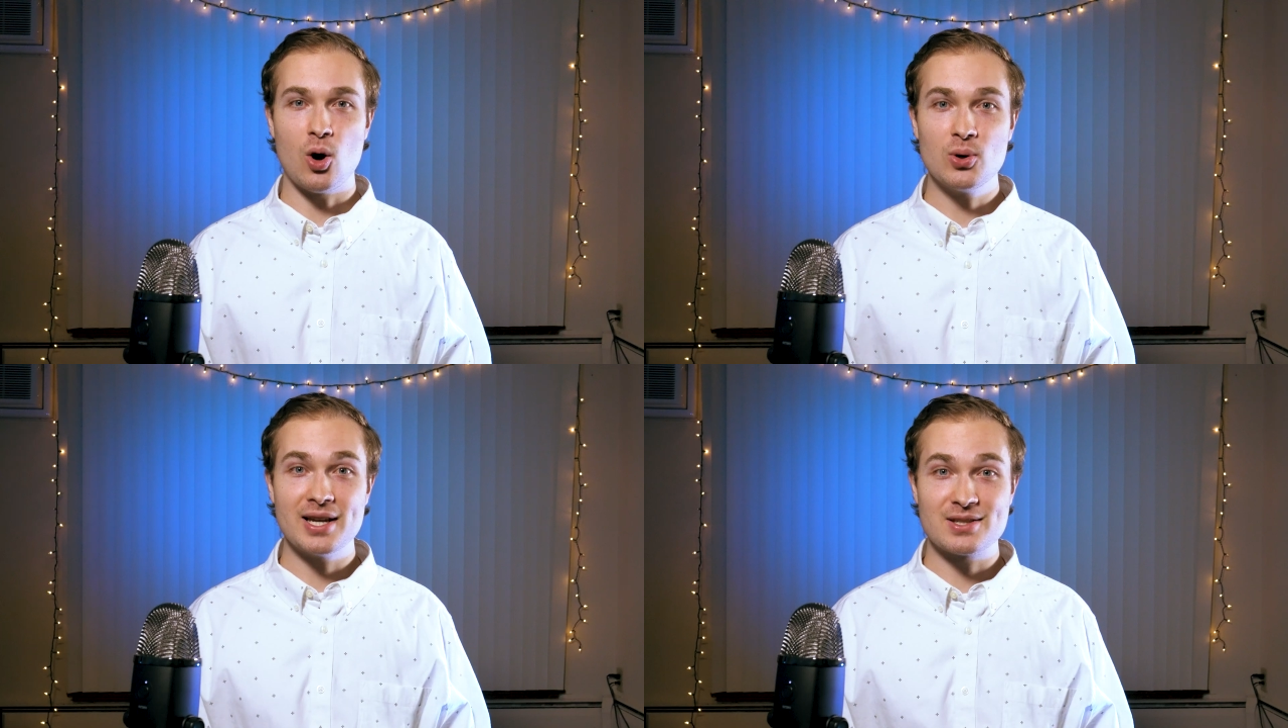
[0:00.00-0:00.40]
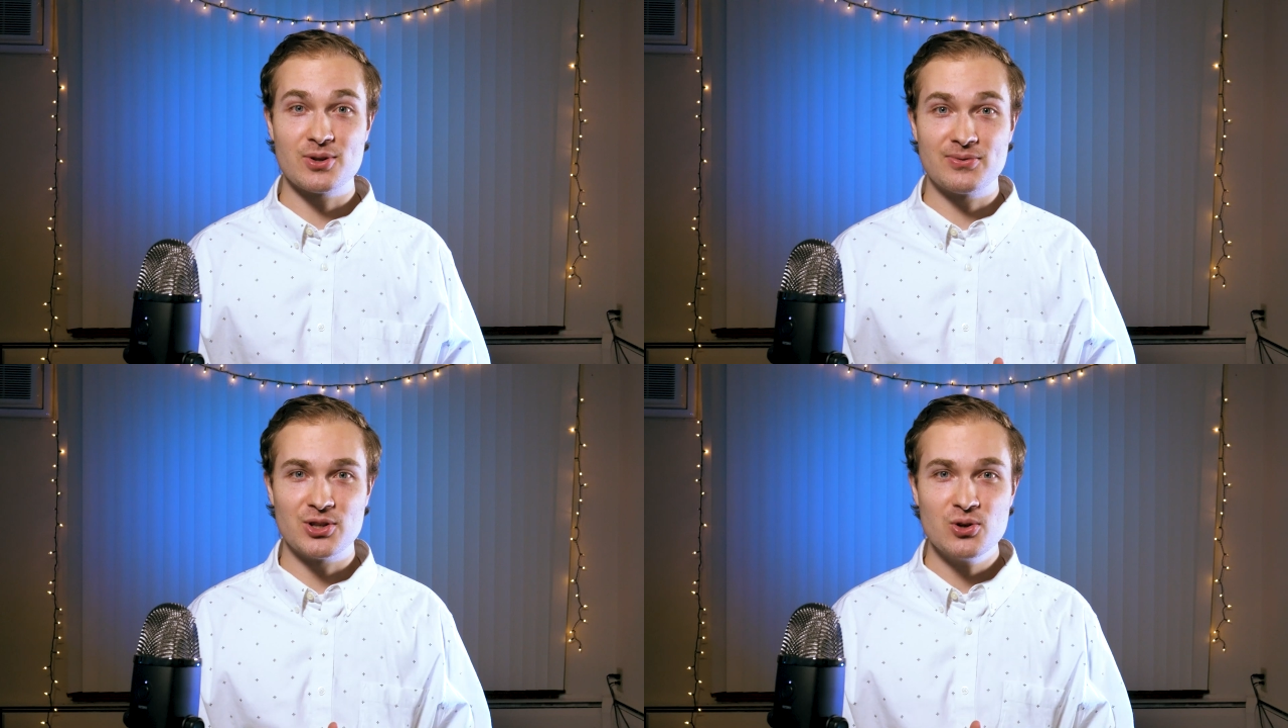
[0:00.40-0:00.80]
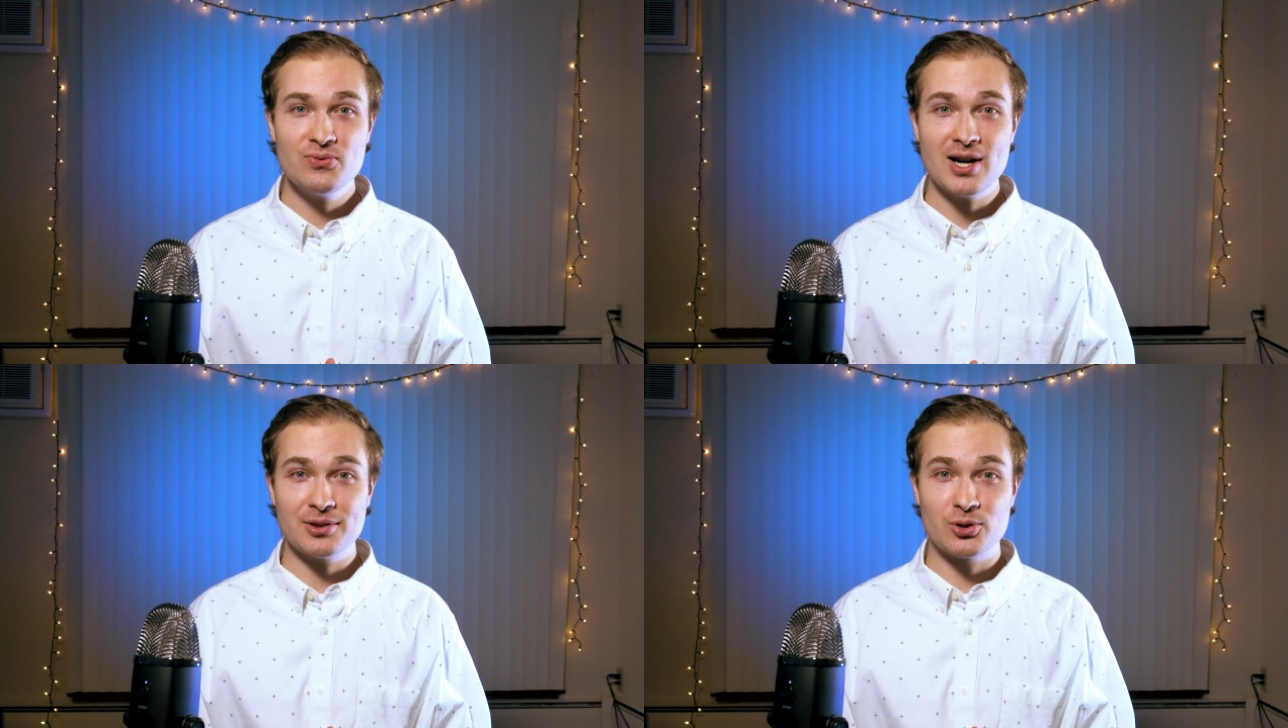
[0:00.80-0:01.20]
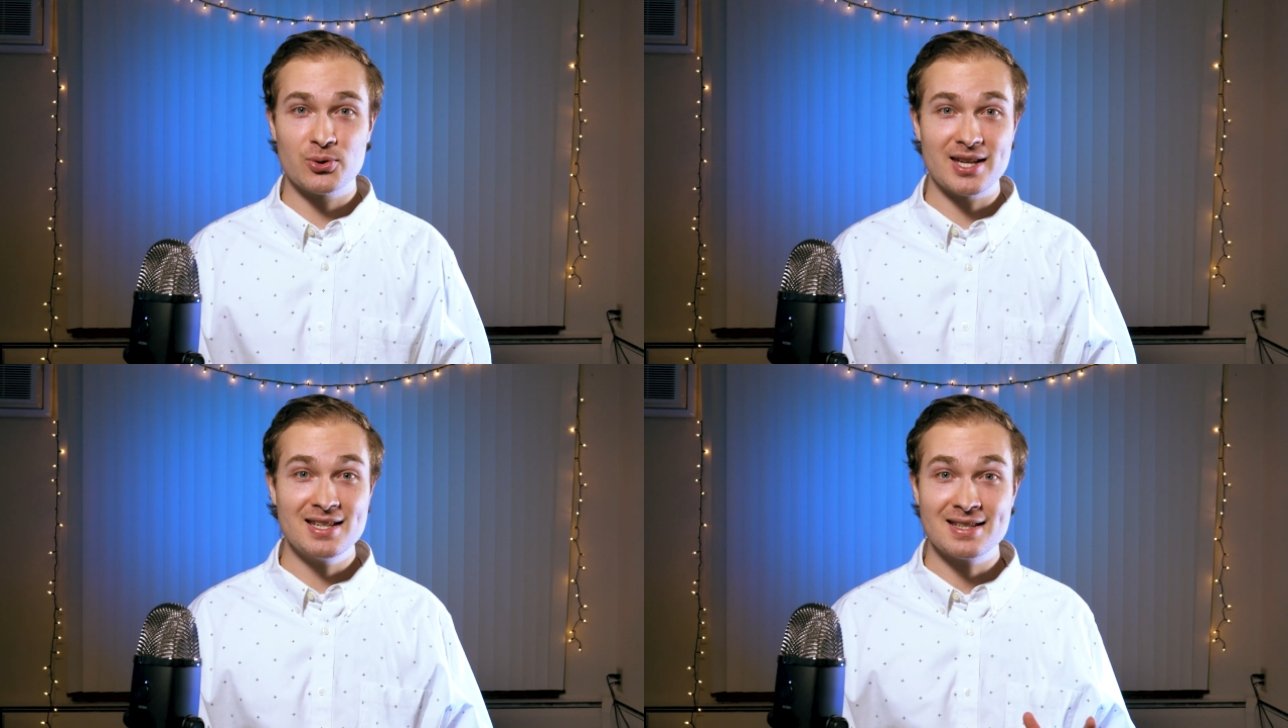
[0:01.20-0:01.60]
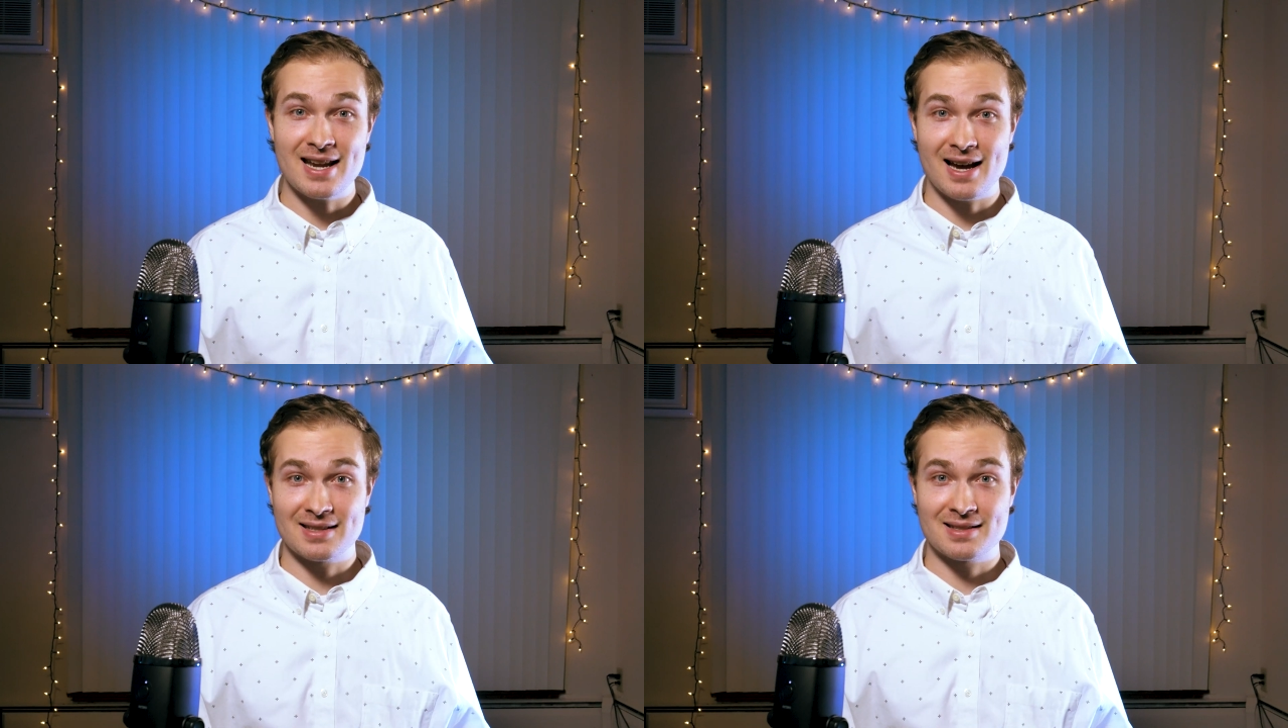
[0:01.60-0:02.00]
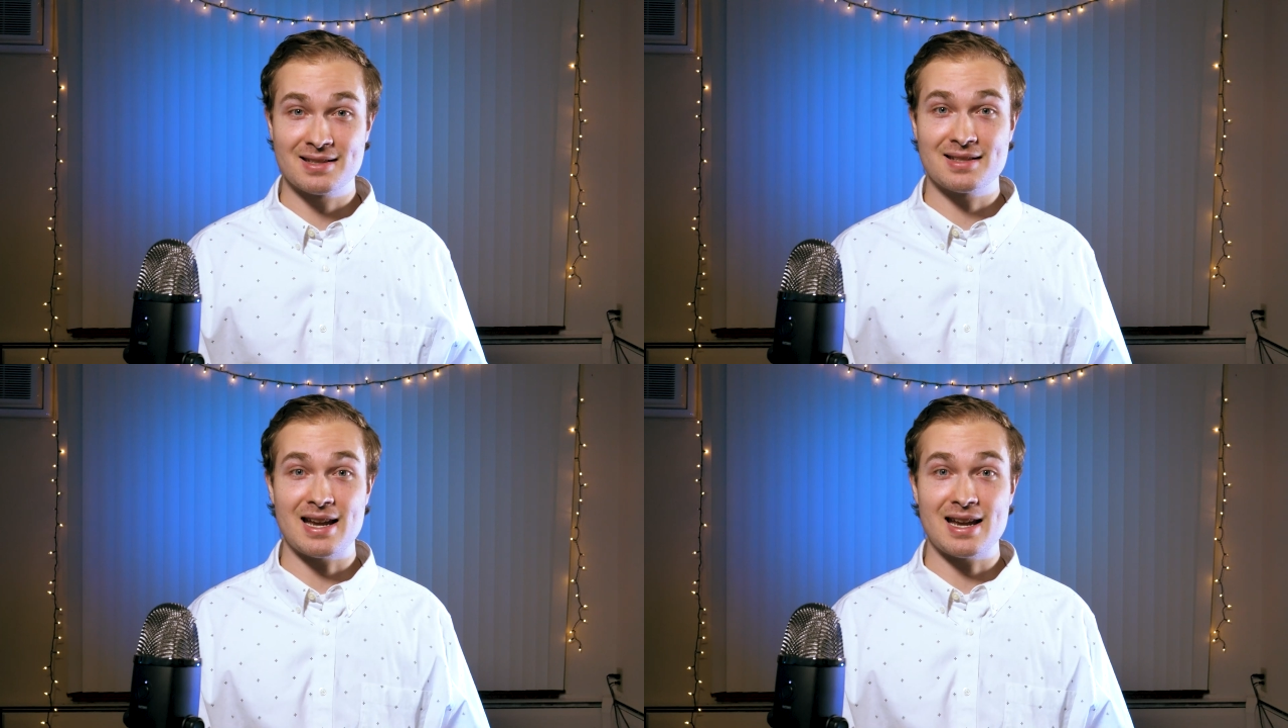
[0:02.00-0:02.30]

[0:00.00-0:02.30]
Okay, so if you've gone through these tests